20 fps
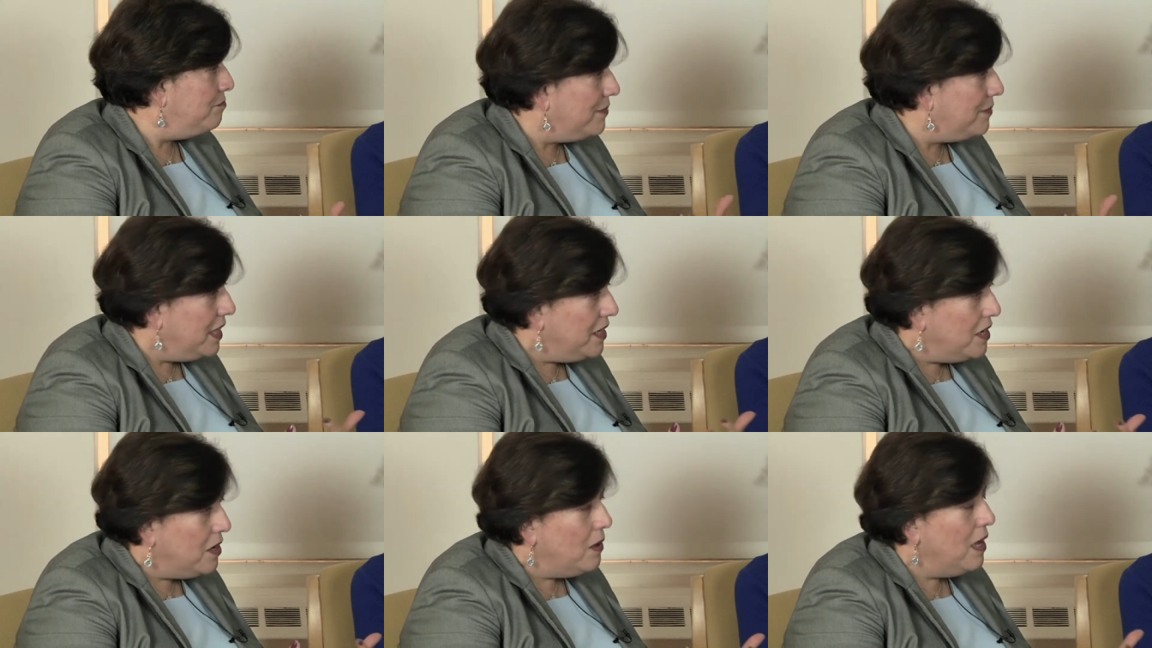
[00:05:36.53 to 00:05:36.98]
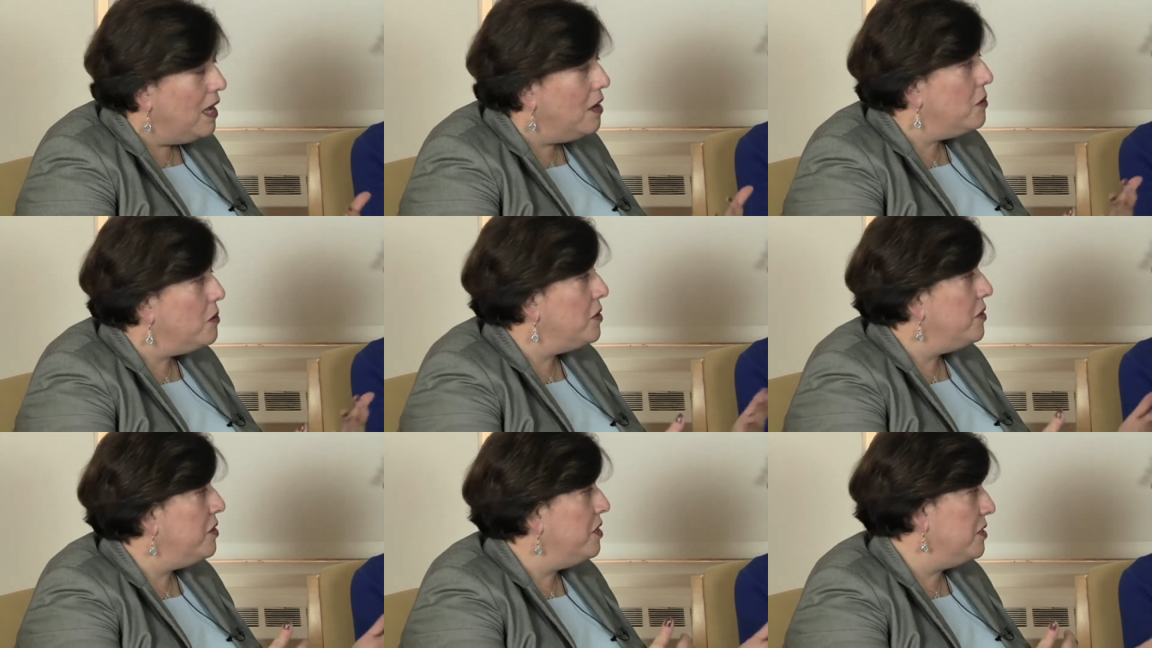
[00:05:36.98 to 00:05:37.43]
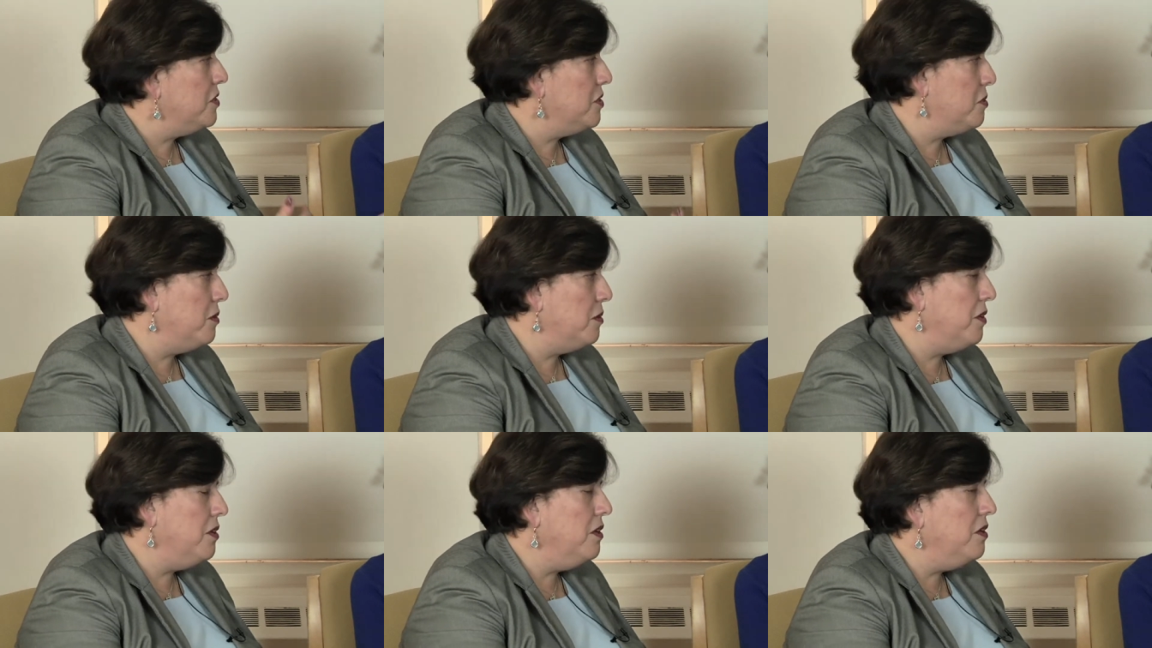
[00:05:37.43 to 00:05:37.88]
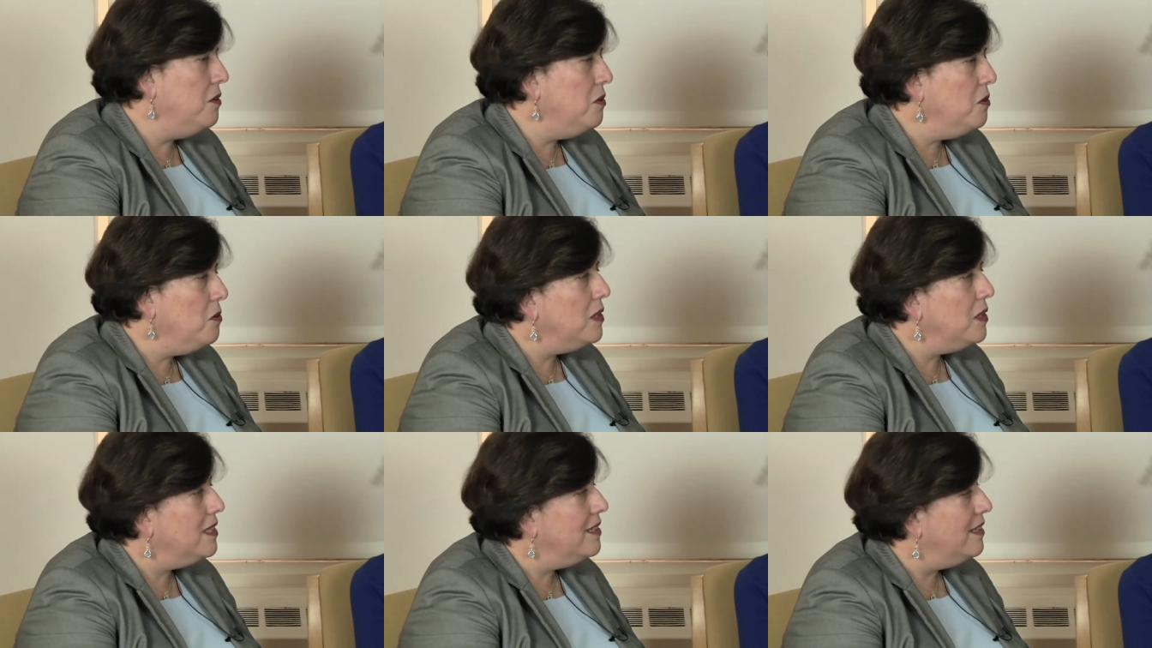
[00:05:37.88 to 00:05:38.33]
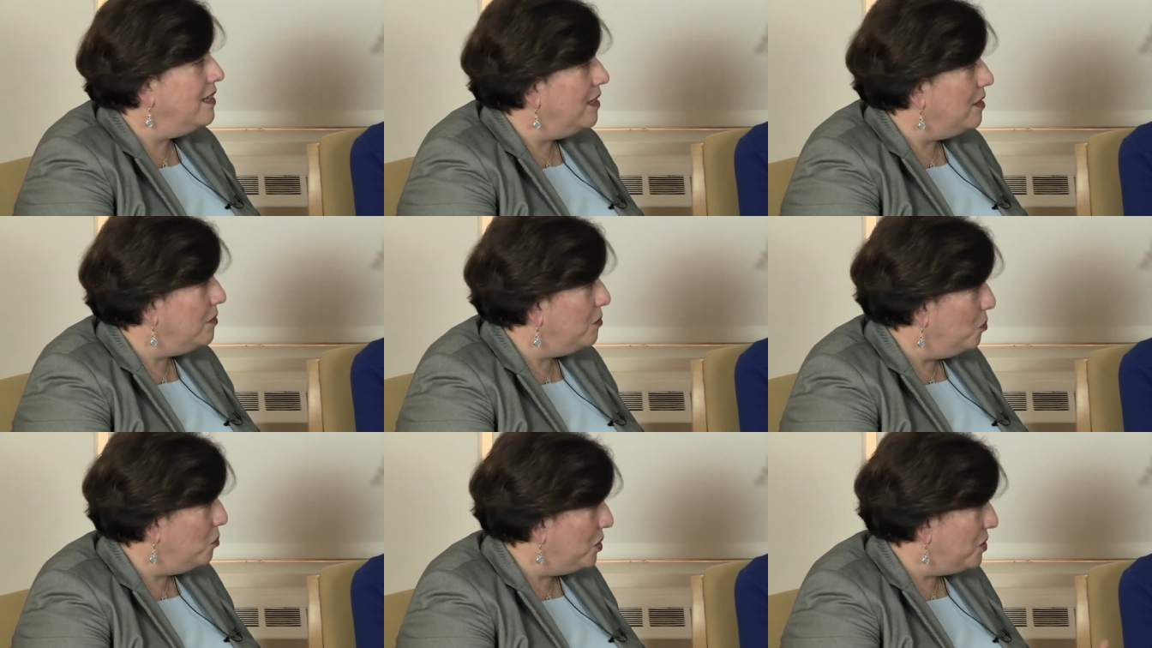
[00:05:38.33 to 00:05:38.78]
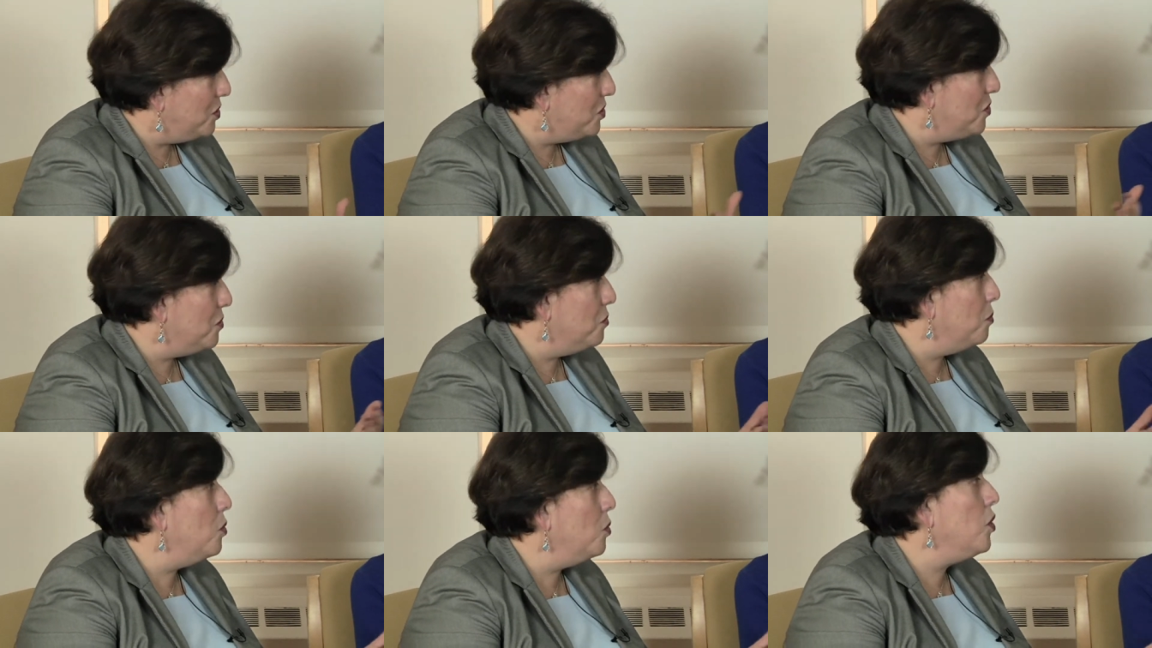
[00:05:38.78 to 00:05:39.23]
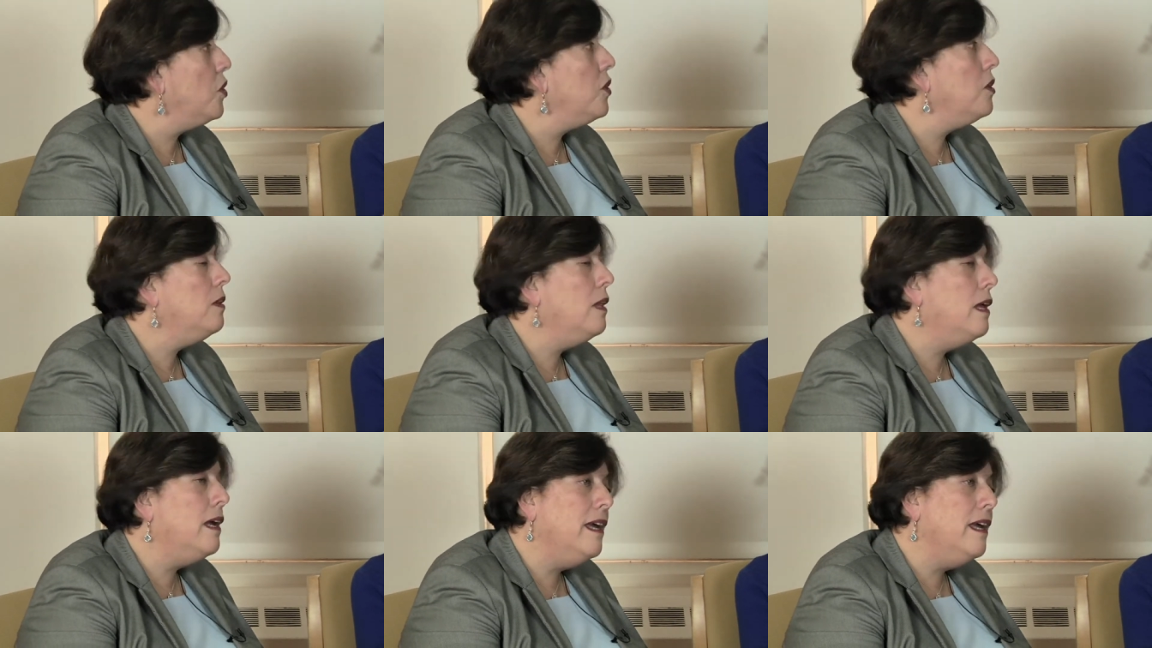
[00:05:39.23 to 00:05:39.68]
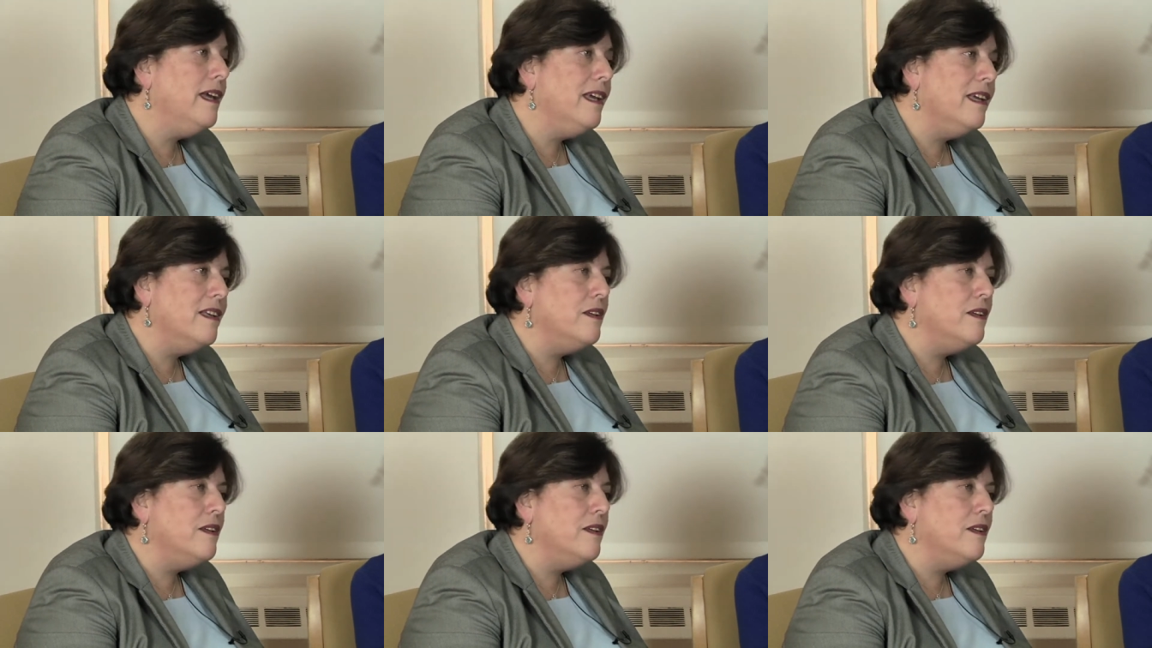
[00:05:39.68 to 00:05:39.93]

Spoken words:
you know, how are things with you and what is your work like?